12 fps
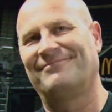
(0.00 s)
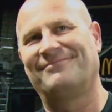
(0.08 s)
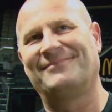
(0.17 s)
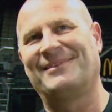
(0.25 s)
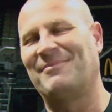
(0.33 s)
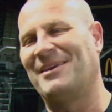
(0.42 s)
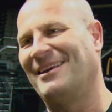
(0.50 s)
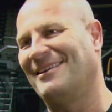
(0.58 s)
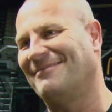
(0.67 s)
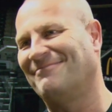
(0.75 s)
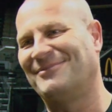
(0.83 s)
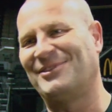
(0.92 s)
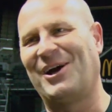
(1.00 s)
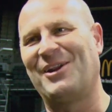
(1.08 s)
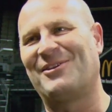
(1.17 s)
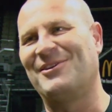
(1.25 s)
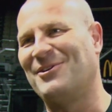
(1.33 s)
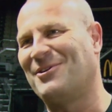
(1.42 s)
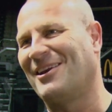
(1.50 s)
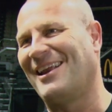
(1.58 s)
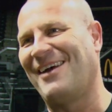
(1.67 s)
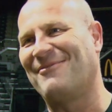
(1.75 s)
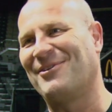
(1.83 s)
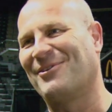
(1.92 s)
I mean, Jonathan, you could
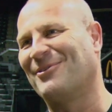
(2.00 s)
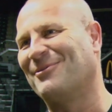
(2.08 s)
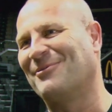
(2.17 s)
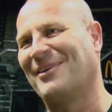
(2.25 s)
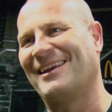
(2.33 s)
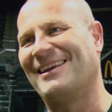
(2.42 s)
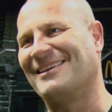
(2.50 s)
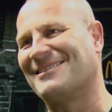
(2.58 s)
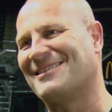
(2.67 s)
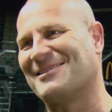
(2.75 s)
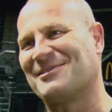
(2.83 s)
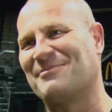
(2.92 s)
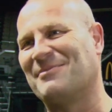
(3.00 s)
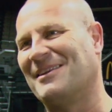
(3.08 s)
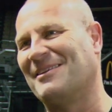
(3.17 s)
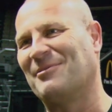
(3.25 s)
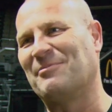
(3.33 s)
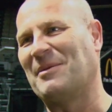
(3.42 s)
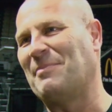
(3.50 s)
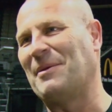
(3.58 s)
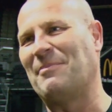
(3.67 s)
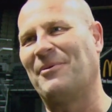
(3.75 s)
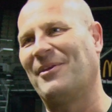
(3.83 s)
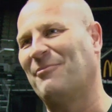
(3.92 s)
have your own ranking system and there'd be
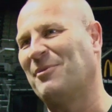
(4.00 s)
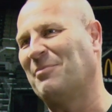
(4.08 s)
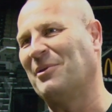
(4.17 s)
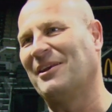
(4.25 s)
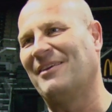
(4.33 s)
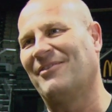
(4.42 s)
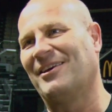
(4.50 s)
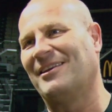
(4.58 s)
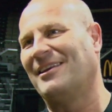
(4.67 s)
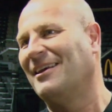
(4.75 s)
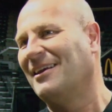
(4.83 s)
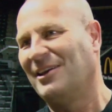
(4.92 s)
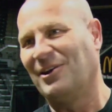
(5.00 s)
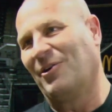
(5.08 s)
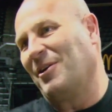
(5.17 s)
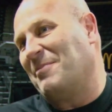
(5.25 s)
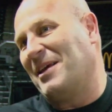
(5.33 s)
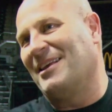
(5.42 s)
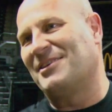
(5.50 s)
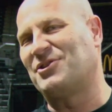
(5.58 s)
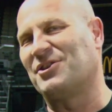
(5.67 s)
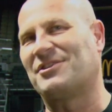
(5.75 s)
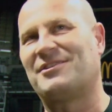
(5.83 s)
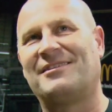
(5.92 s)
people that would believe it. You know what I mean? It's
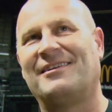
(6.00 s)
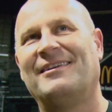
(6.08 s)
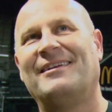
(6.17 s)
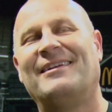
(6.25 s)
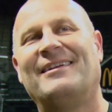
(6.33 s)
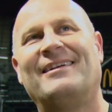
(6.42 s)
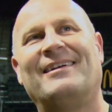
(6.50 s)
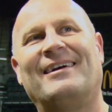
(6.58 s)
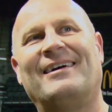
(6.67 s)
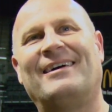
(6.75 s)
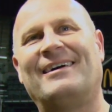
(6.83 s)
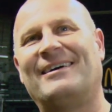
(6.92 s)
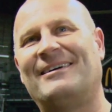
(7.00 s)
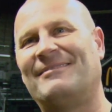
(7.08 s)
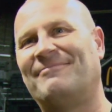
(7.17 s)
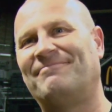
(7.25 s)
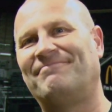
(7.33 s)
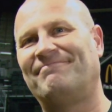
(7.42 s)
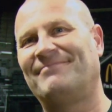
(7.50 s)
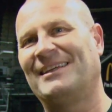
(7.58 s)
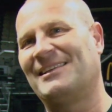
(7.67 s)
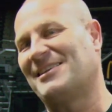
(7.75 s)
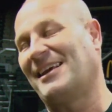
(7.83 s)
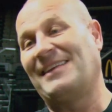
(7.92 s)
just, and
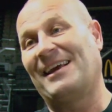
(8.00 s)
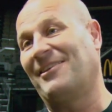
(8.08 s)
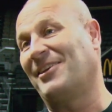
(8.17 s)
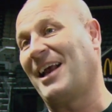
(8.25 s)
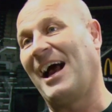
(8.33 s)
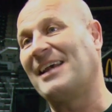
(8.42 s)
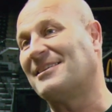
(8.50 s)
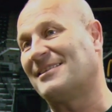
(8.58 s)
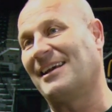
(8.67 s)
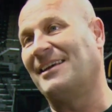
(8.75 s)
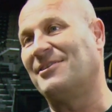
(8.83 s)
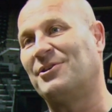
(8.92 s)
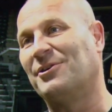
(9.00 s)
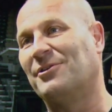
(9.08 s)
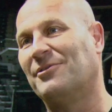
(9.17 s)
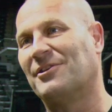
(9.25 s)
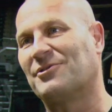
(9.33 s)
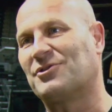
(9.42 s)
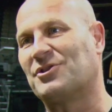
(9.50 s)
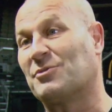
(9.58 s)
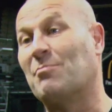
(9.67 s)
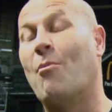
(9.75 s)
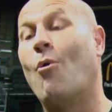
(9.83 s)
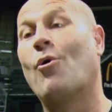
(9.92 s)
it's like that on the guys' side too. There's
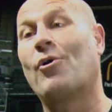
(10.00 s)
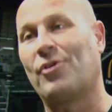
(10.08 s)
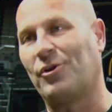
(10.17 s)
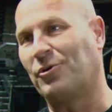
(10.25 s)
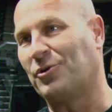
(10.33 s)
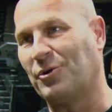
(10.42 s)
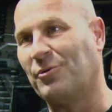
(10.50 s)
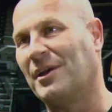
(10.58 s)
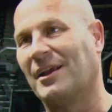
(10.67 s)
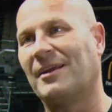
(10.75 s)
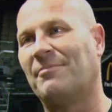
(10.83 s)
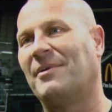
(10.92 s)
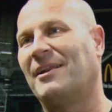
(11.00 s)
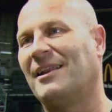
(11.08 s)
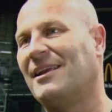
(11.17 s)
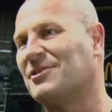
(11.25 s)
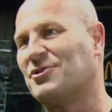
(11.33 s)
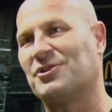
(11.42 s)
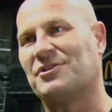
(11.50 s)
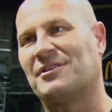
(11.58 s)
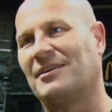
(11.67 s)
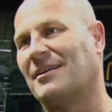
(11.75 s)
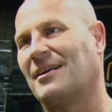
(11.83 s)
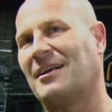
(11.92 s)
just more that are doing it, but it is just
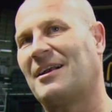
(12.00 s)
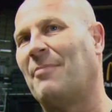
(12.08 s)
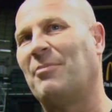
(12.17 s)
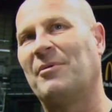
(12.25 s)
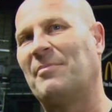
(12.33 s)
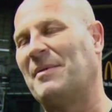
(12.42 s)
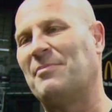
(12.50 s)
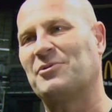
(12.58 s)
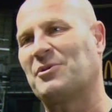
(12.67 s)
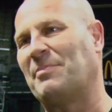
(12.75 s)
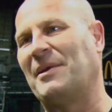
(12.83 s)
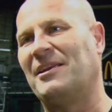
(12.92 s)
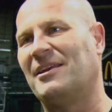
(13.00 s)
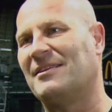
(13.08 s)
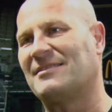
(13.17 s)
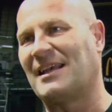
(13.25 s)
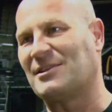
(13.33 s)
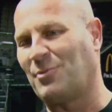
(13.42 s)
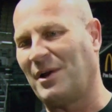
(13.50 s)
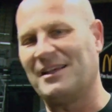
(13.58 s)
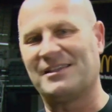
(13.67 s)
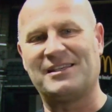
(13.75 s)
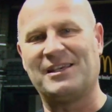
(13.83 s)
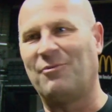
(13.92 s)
a couple of people's opinions. That's why
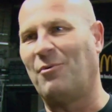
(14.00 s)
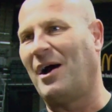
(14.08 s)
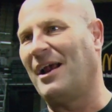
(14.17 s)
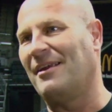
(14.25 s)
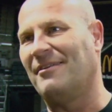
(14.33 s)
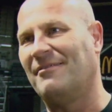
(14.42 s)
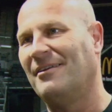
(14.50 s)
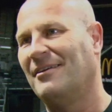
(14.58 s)
you see a wide